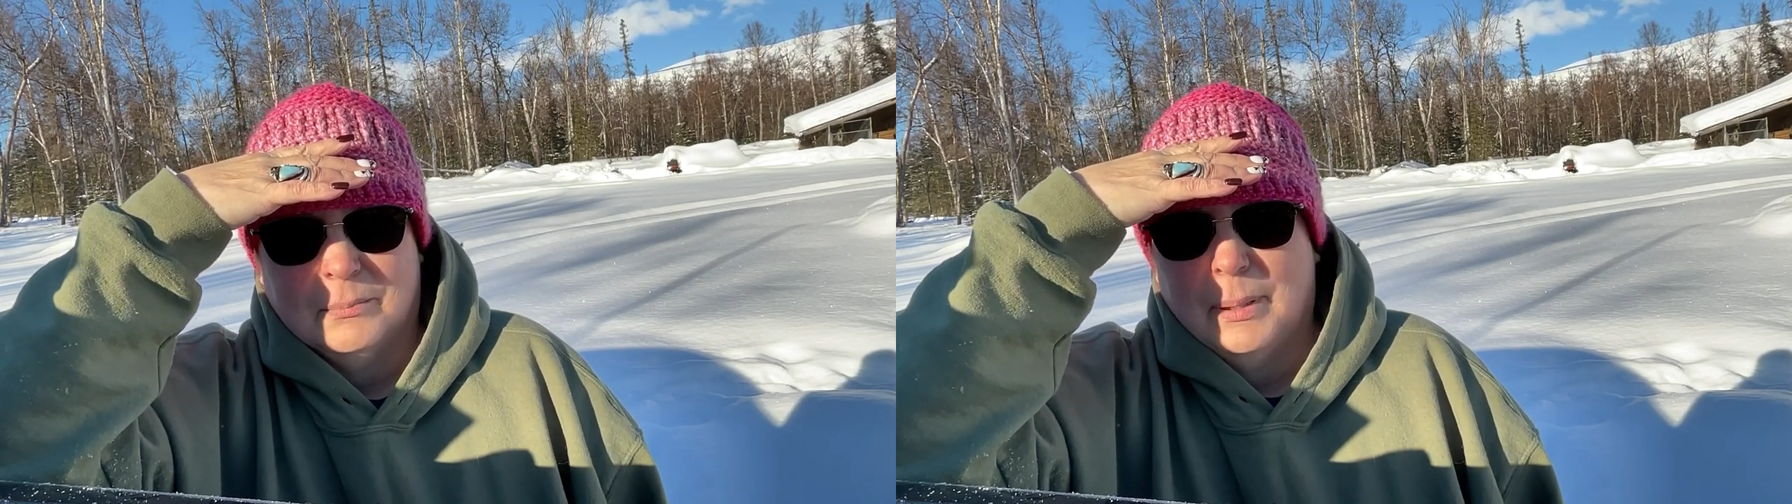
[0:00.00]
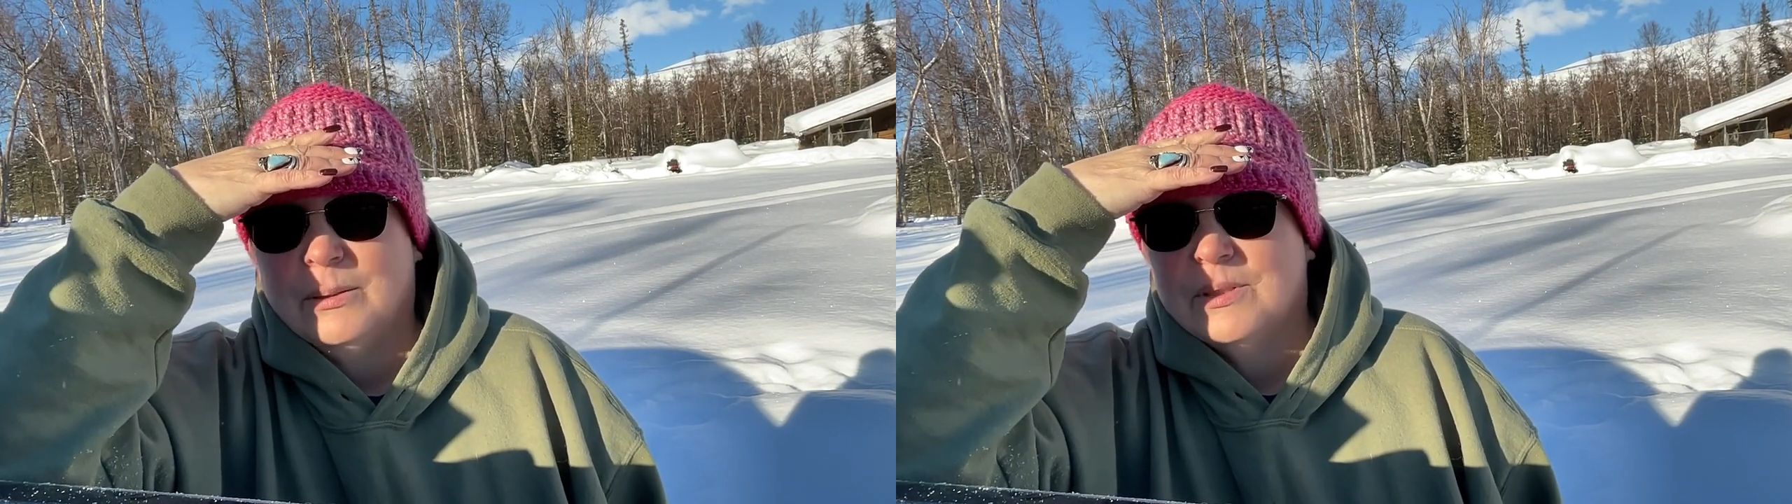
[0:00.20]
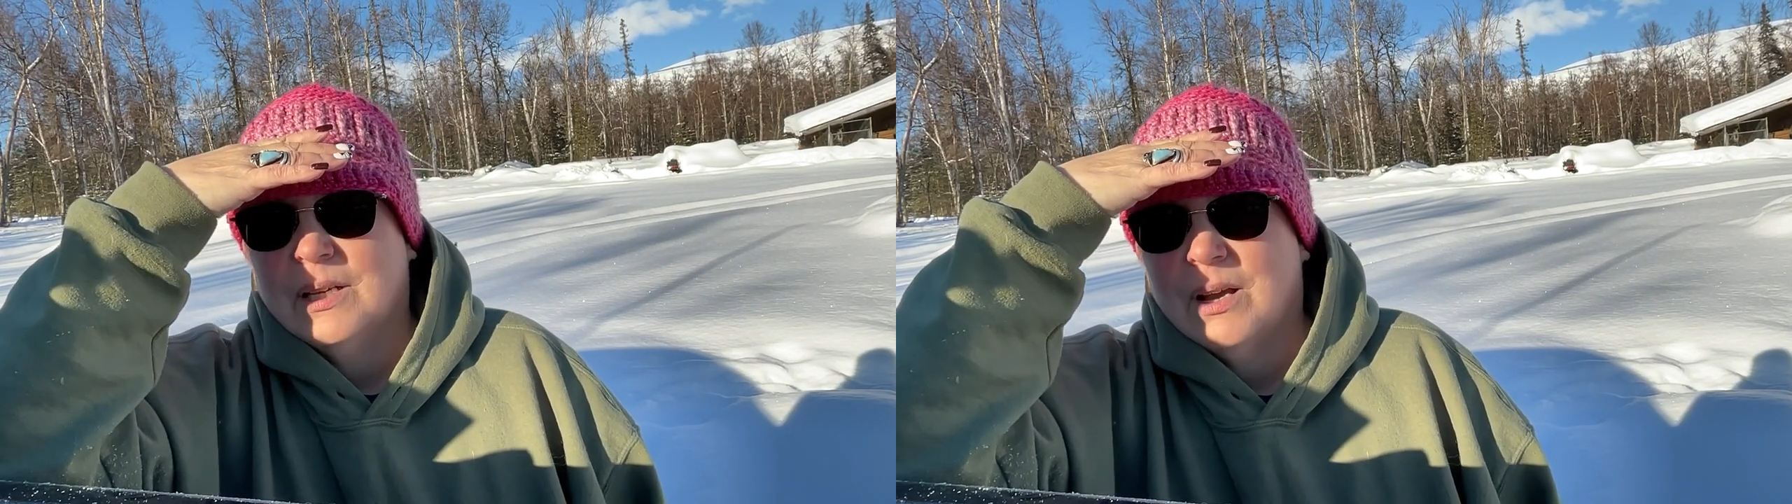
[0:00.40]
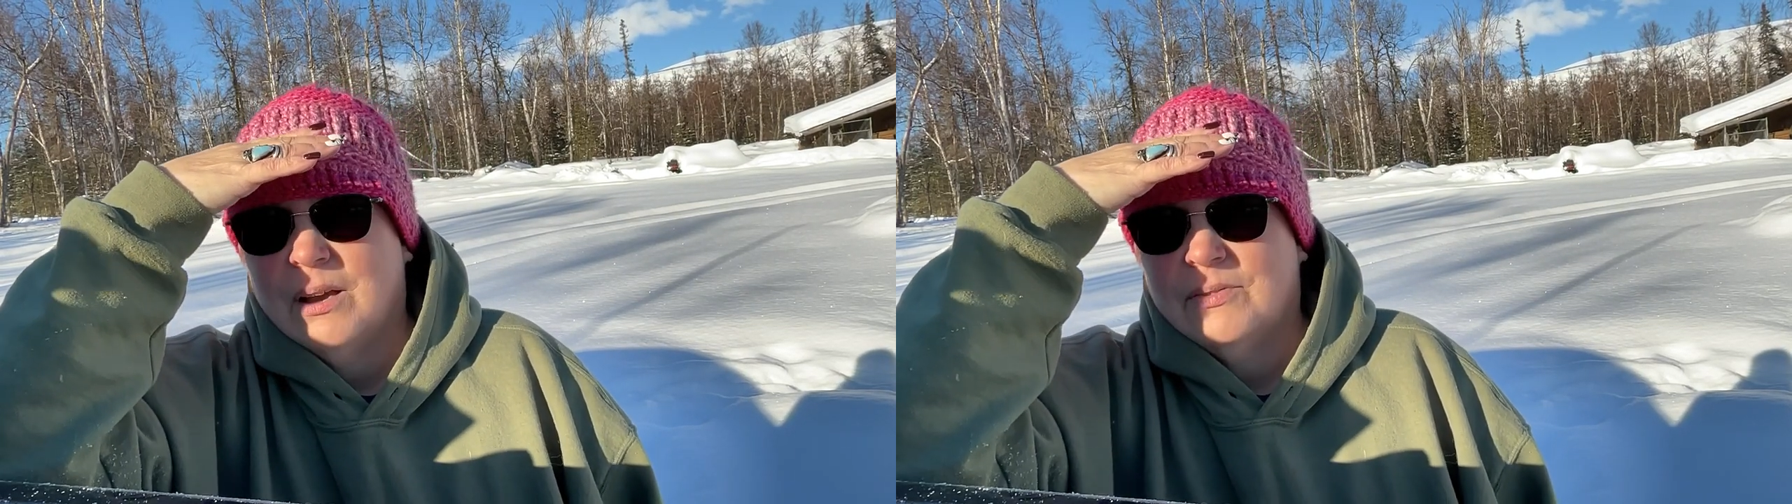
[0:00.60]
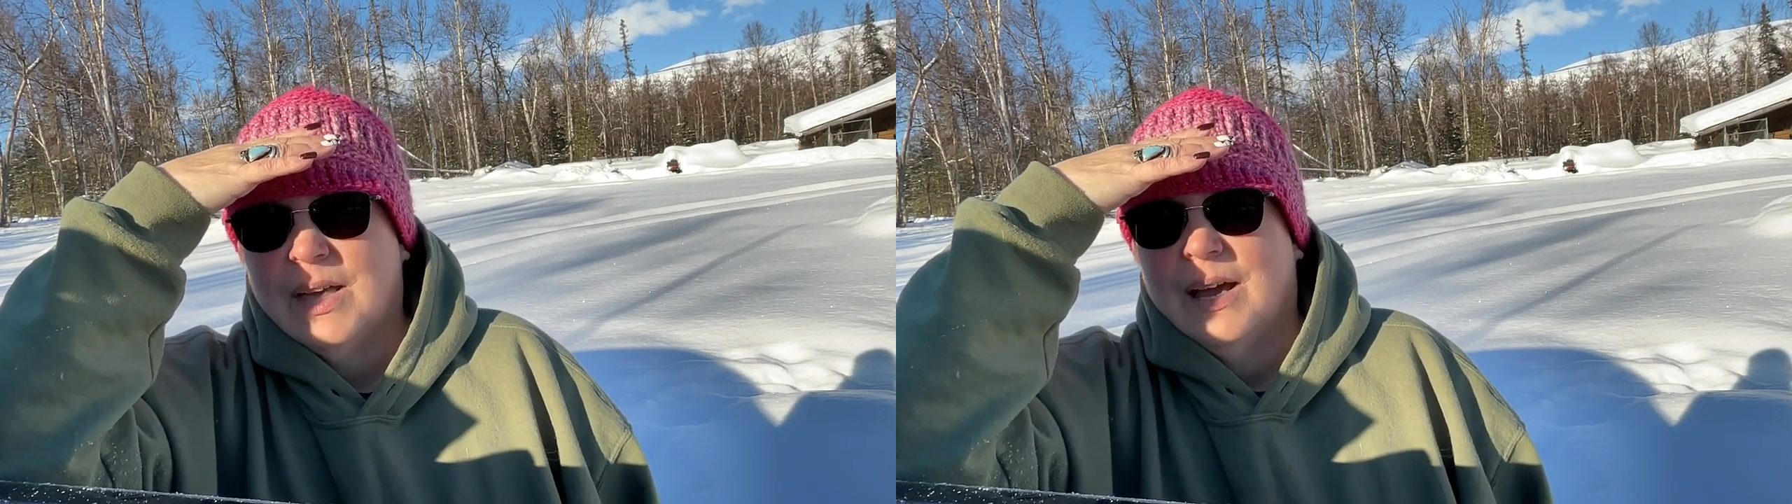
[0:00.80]
bouncing
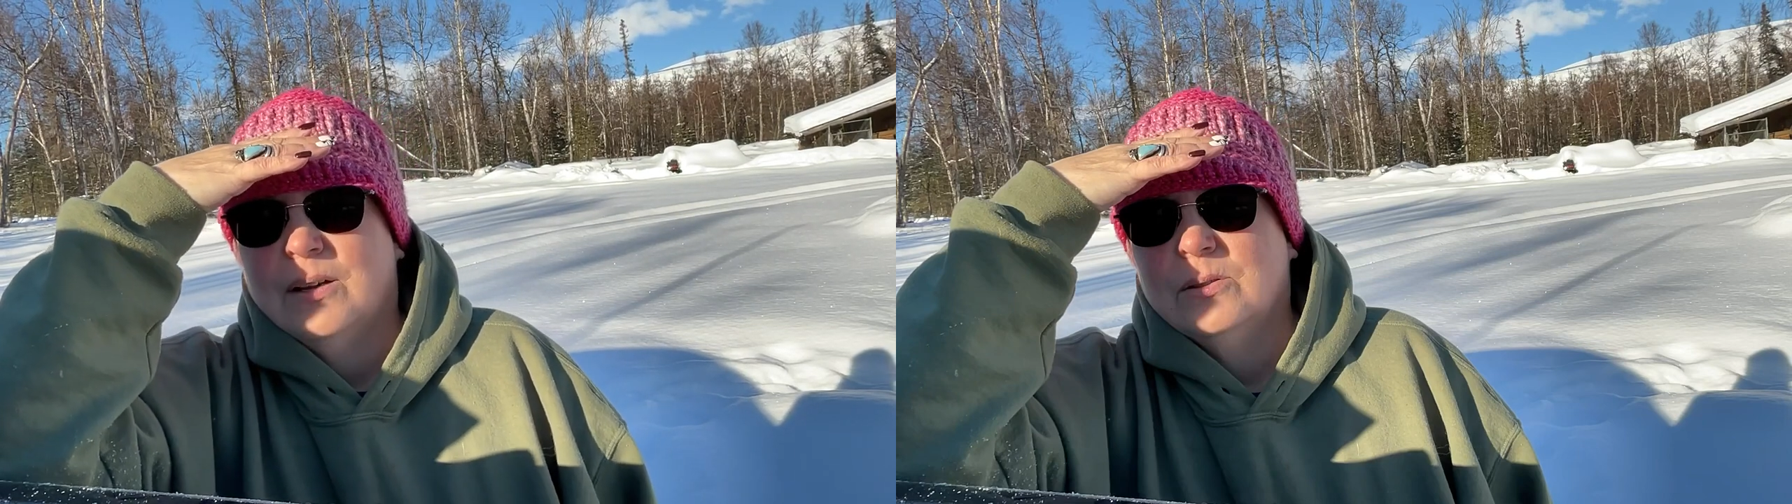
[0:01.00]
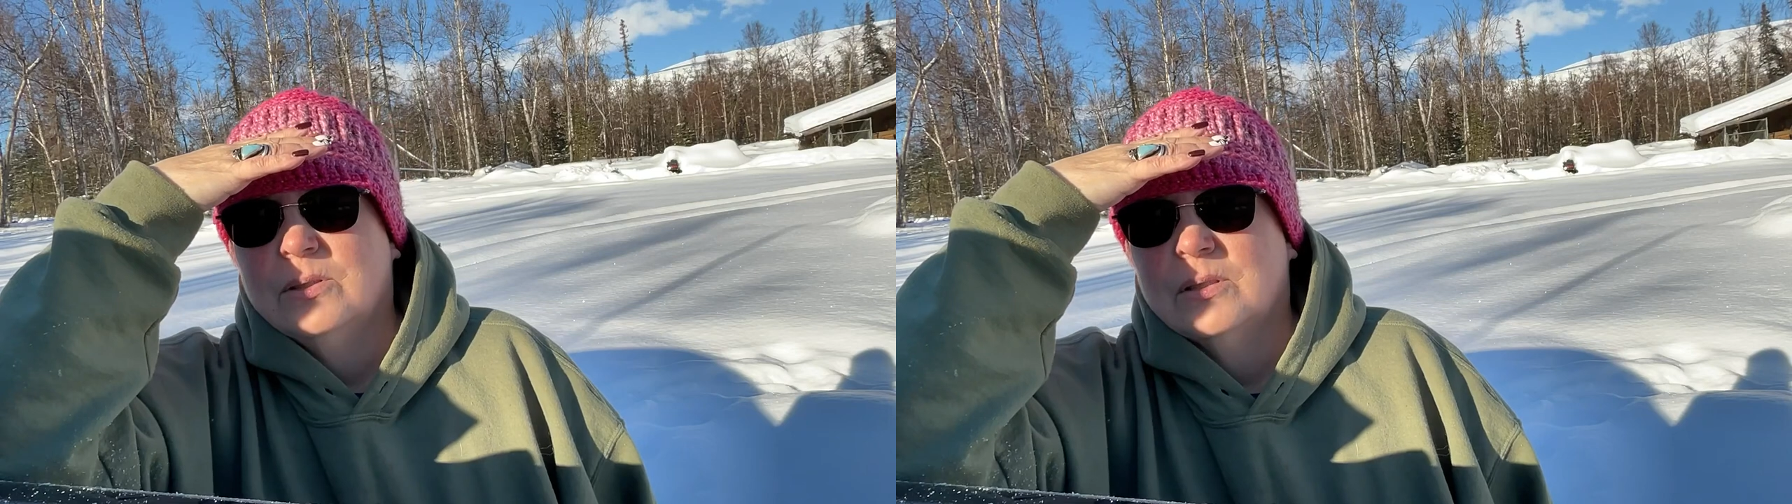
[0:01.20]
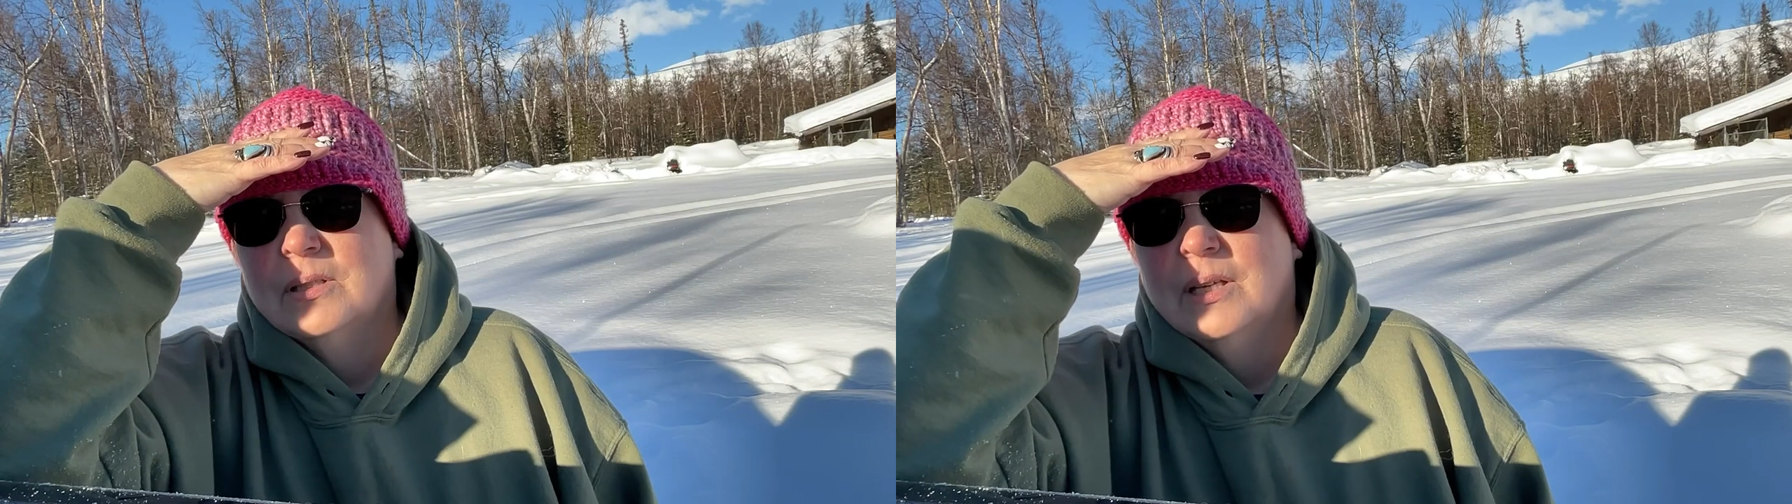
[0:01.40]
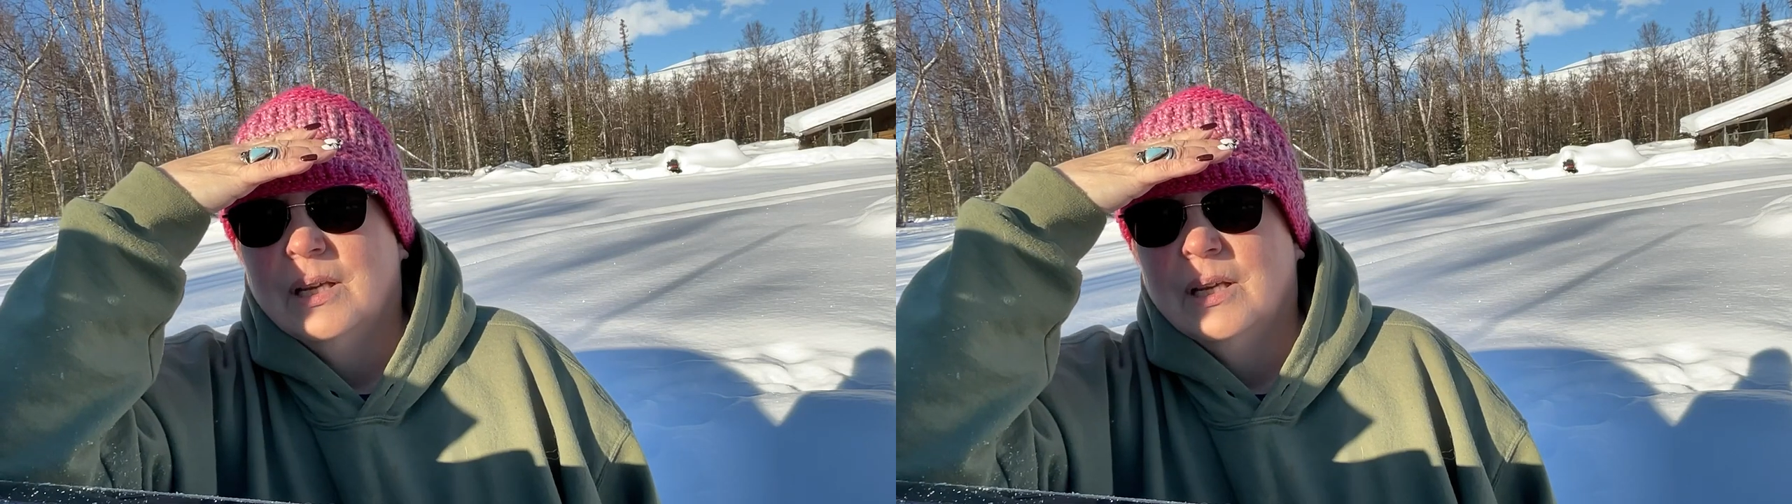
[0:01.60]
off the house,